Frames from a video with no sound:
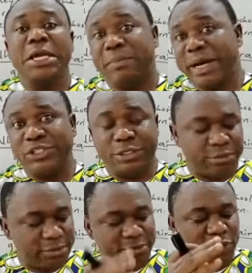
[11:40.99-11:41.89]

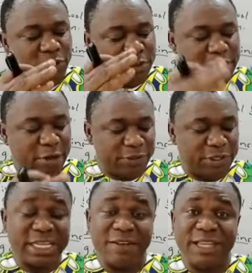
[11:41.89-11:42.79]
Imagine that we
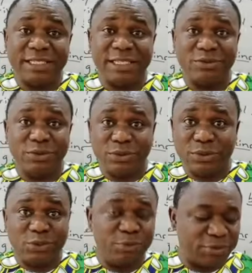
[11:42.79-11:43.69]
just have
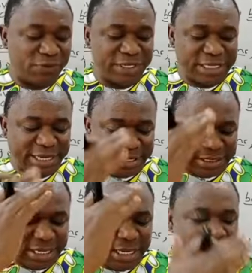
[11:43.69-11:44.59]
those groups of words like
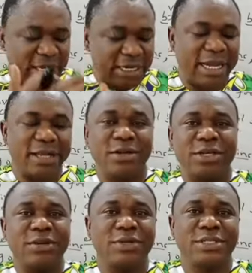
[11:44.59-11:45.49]
this.
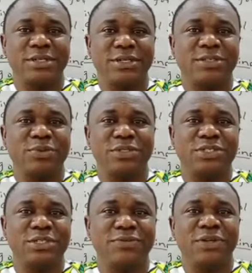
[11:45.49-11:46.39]
Gandoki was a great war
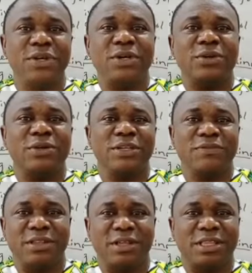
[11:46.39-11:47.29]
chief who
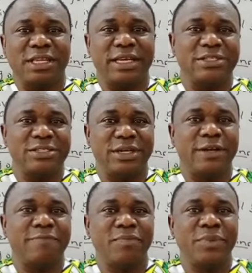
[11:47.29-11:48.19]
lived in northern Nigeria.